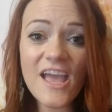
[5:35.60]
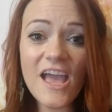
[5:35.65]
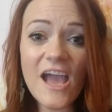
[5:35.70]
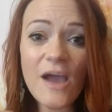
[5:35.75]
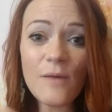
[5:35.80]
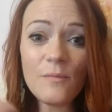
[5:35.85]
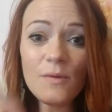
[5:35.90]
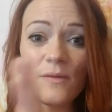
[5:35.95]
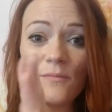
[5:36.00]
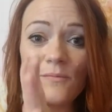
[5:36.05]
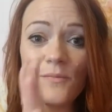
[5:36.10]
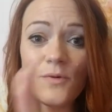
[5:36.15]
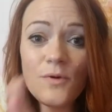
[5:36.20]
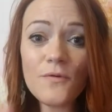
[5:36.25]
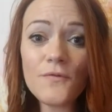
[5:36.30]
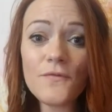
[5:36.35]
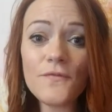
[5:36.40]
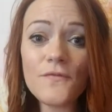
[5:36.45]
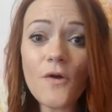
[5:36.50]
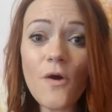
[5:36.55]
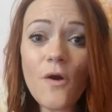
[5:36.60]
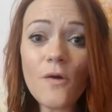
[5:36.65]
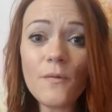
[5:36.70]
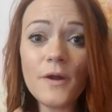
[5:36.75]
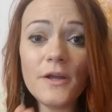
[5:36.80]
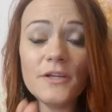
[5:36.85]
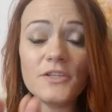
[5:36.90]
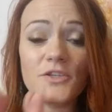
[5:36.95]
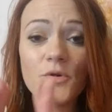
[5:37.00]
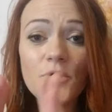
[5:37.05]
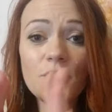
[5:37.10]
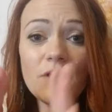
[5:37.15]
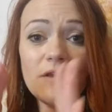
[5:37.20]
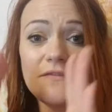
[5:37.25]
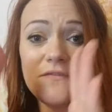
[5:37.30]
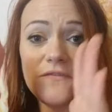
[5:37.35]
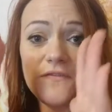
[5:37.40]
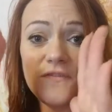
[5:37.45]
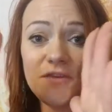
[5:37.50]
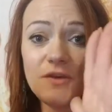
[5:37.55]
and we move forward toward a
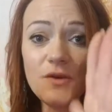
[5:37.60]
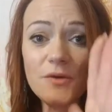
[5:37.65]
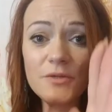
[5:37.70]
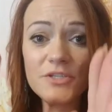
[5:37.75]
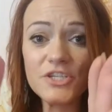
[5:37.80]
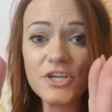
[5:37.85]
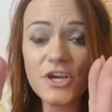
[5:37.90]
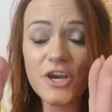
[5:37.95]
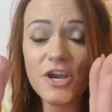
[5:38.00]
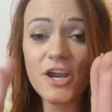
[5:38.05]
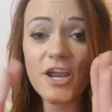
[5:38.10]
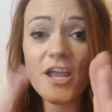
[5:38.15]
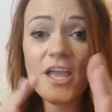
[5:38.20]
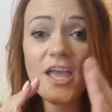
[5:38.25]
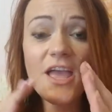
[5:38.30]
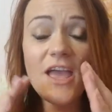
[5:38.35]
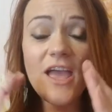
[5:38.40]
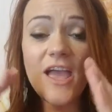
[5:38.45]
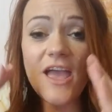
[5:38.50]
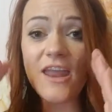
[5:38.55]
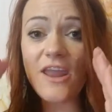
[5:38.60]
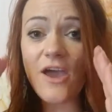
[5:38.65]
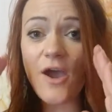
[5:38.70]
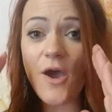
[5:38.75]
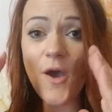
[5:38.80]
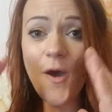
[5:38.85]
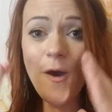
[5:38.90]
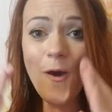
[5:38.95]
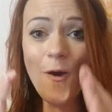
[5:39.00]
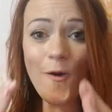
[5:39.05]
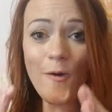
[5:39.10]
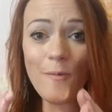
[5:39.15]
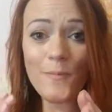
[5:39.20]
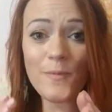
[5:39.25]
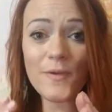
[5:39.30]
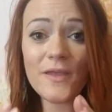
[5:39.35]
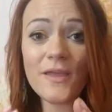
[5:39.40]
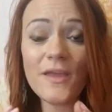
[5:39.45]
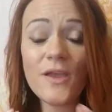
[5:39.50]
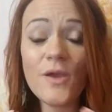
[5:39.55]
future and a
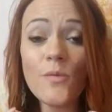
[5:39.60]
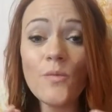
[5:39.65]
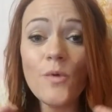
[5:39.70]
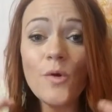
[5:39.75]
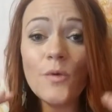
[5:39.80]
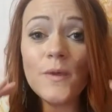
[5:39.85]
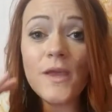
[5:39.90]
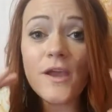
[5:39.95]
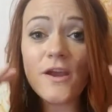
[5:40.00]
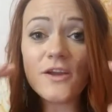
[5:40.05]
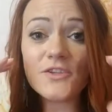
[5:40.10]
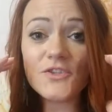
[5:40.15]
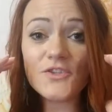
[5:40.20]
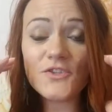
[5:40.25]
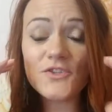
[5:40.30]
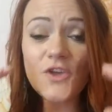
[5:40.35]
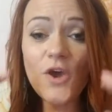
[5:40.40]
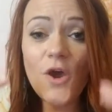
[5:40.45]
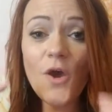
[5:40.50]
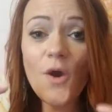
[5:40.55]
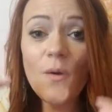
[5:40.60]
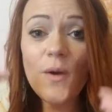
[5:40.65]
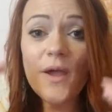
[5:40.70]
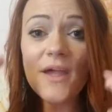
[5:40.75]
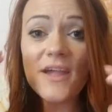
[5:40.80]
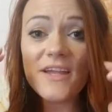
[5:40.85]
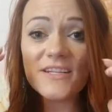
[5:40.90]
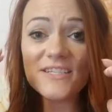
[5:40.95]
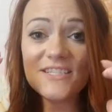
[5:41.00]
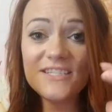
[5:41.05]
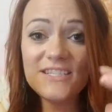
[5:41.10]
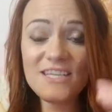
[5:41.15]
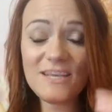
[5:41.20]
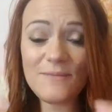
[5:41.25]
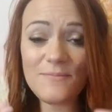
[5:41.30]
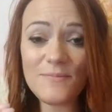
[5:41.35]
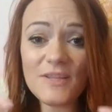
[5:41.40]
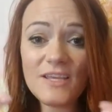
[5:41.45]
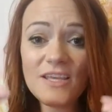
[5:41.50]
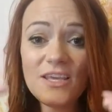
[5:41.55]
hope where we are so
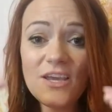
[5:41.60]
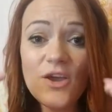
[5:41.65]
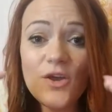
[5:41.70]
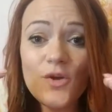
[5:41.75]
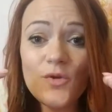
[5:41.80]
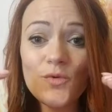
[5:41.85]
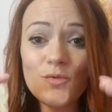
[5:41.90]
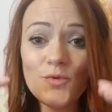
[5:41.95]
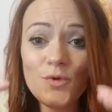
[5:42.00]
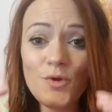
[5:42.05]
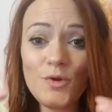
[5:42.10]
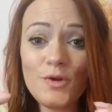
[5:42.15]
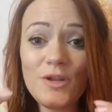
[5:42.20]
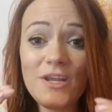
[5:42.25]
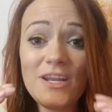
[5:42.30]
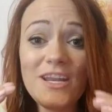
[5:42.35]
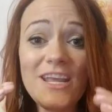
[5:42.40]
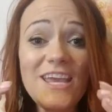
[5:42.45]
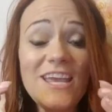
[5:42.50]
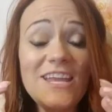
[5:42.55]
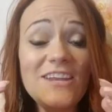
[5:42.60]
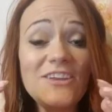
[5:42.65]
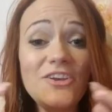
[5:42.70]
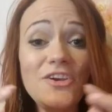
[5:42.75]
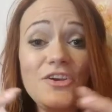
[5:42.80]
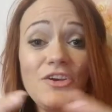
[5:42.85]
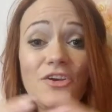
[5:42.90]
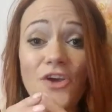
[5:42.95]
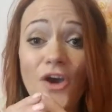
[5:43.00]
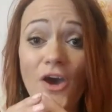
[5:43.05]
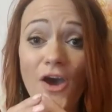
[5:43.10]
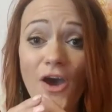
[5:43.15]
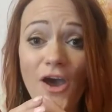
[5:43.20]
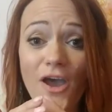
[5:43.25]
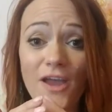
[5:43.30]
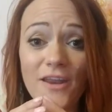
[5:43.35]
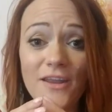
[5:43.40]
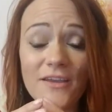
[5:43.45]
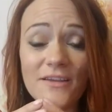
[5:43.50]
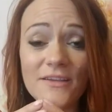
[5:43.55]
deeply rooted in
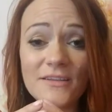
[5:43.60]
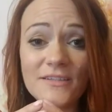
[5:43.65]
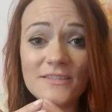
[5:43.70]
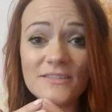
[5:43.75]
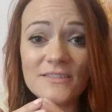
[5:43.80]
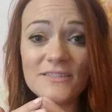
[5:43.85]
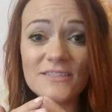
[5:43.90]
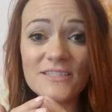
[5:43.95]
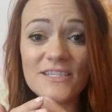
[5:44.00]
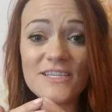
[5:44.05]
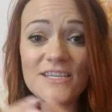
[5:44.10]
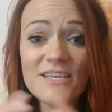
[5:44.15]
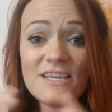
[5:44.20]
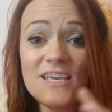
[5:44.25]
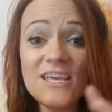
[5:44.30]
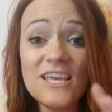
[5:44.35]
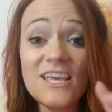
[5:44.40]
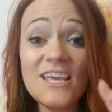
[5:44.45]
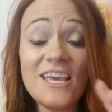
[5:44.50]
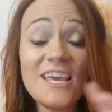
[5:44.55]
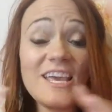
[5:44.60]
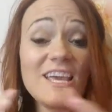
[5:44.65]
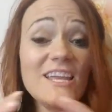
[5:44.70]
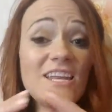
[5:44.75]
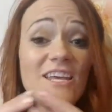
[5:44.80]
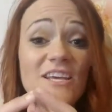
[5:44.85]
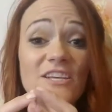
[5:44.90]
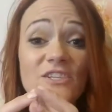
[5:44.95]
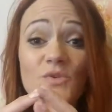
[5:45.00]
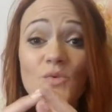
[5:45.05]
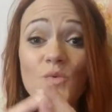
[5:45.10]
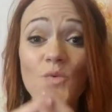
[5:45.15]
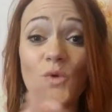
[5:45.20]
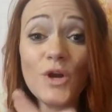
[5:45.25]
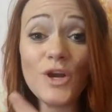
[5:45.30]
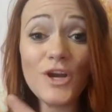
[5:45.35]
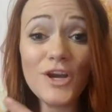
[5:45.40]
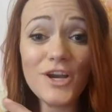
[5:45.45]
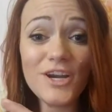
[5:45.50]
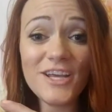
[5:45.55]
God, in His
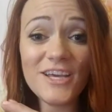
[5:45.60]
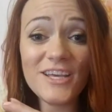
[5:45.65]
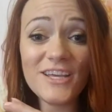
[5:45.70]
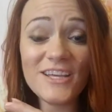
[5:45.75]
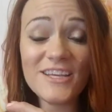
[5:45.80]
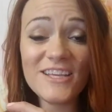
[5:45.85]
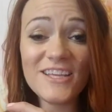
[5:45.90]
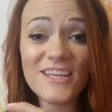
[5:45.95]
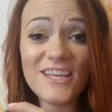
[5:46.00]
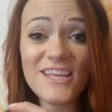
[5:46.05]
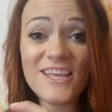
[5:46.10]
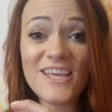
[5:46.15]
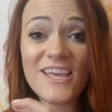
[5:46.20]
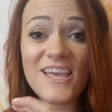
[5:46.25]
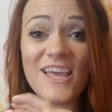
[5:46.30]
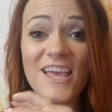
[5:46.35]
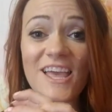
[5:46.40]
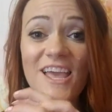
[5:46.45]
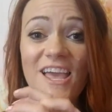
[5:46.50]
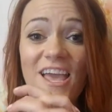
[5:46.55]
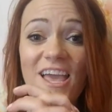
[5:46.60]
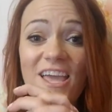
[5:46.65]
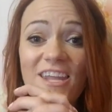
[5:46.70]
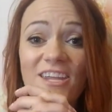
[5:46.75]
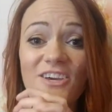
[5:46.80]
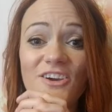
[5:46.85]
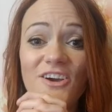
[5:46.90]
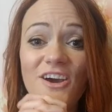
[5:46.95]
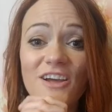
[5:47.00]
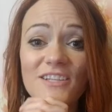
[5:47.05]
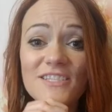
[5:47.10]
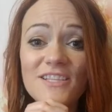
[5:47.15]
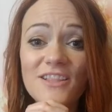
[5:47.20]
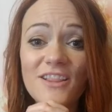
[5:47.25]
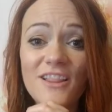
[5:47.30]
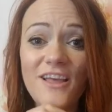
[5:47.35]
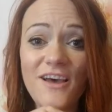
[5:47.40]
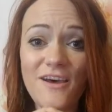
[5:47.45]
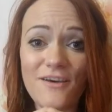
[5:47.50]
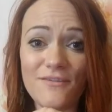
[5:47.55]
Word, and in God's
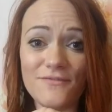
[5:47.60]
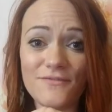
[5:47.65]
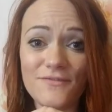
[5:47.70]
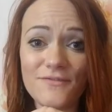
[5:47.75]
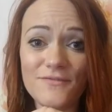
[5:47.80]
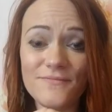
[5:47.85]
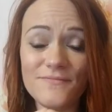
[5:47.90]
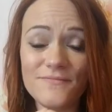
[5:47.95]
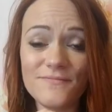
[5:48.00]
love.